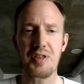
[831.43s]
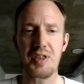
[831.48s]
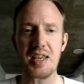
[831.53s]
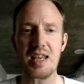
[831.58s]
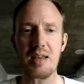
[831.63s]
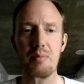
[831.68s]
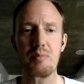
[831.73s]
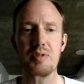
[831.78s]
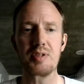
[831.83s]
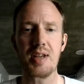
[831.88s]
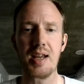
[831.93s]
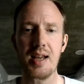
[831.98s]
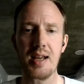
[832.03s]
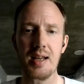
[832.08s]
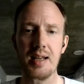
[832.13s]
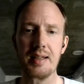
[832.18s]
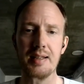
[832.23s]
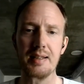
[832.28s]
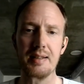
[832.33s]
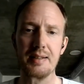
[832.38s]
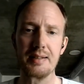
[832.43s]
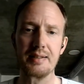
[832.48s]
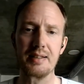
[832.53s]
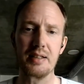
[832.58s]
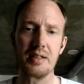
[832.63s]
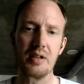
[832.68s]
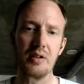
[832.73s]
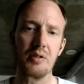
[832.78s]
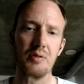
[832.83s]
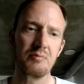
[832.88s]
themes and,
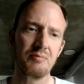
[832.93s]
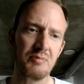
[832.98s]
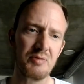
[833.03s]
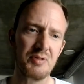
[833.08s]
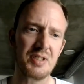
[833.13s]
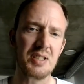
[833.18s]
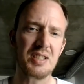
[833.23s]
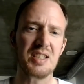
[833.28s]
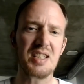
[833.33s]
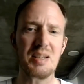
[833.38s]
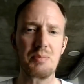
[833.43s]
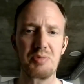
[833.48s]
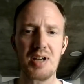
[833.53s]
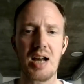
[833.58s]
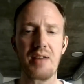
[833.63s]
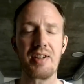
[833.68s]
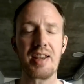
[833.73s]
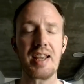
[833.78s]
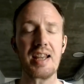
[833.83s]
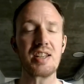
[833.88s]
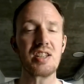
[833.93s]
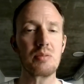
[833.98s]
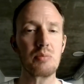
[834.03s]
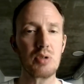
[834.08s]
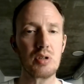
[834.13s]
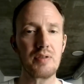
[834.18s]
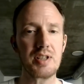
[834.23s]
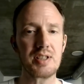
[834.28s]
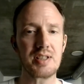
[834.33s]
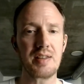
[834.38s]
you know, deep diving into
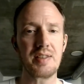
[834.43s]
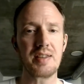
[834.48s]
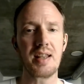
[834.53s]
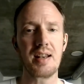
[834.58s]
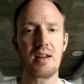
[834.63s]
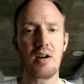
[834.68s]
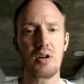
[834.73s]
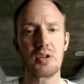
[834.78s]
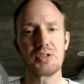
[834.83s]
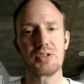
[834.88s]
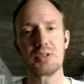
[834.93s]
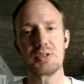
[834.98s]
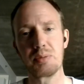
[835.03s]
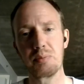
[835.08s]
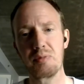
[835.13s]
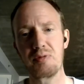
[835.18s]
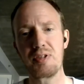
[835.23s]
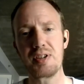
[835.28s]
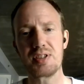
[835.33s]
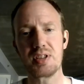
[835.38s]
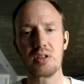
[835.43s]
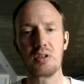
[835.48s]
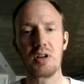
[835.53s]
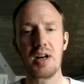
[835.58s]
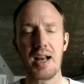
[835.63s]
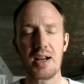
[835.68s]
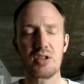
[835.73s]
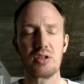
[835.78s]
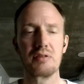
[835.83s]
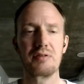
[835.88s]
movies and then also some
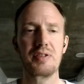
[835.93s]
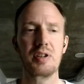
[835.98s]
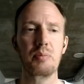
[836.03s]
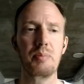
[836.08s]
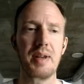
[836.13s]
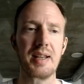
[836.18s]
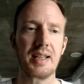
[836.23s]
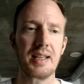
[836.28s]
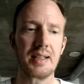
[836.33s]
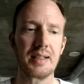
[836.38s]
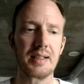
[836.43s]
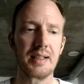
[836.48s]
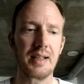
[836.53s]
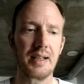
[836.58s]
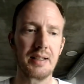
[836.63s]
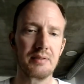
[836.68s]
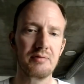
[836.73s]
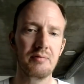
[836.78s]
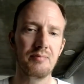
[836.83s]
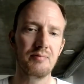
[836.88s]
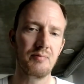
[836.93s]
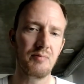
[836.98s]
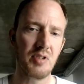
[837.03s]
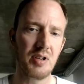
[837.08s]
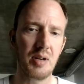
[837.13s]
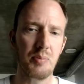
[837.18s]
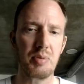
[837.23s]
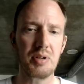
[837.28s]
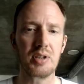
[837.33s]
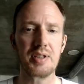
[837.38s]
physical actual filmmaking
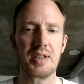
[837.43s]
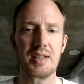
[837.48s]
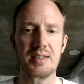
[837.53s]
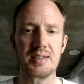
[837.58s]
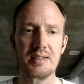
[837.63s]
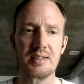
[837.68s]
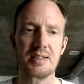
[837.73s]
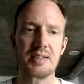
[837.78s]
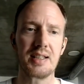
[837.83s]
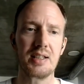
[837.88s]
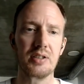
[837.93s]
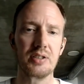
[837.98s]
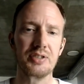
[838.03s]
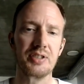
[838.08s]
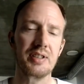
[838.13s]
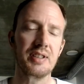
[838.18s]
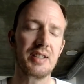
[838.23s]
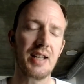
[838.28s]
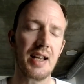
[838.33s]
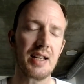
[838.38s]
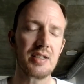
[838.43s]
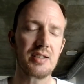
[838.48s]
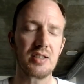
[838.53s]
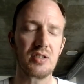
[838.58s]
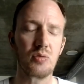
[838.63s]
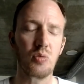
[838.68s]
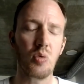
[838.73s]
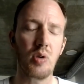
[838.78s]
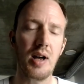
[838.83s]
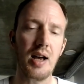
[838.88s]
uh, abilities and skills and tests
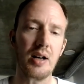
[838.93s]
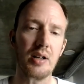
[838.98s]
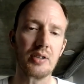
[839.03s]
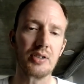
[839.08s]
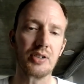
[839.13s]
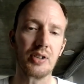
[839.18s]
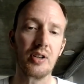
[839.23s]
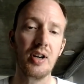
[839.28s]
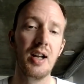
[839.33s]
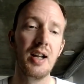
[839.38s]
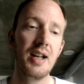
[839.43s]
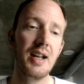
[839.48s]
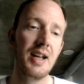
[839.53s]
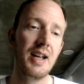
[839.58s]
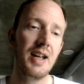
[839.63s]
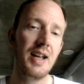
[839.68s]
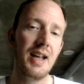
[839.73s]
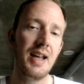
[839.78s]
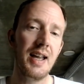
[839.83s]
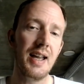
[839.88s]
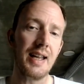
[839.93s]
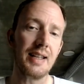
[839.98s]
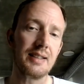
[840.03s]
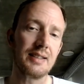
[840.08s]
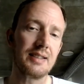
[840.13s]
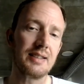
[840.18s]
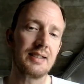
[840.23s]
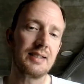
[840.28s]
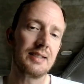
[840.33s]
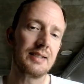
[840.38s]
as well. So
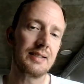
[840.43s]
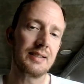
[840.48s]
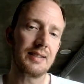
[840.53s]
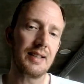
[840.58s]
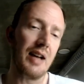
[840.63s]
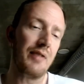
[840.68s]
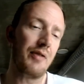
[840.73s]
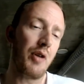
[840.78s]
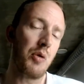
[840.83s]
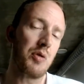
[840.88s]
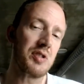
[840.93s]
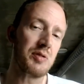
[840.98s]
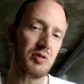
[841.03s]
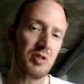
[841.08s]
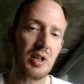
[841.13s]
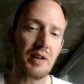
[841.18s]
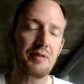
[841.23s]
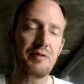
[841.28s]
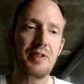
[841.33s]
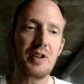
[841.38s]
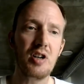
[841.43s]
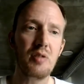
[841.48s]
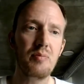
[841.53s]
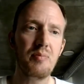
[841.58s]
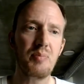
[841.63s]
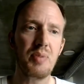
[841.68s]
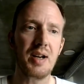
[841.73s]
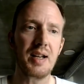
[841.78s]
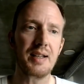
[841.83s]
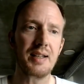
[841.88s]
it's I've always loved
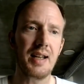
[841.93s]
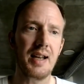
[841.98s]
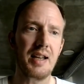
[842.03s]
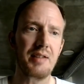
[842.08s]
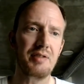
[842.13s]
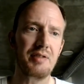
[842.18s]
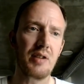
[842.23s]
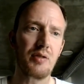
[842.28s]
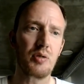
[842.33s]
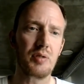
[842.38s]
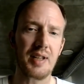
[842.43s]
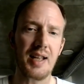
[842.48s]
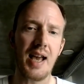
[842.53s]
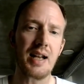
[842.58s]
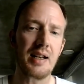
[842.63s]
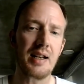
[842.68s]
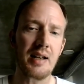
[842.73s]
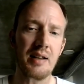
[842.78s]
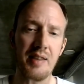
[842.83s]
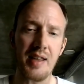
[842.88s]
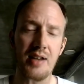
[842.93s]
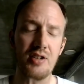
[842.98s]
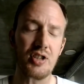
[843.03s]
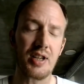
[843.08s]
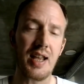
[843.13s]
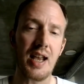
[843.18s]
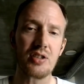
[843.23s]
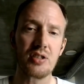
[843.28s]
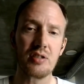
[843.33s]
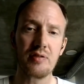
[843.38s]
film, but I've never really had any of the
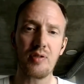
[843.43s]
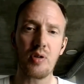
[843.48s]
education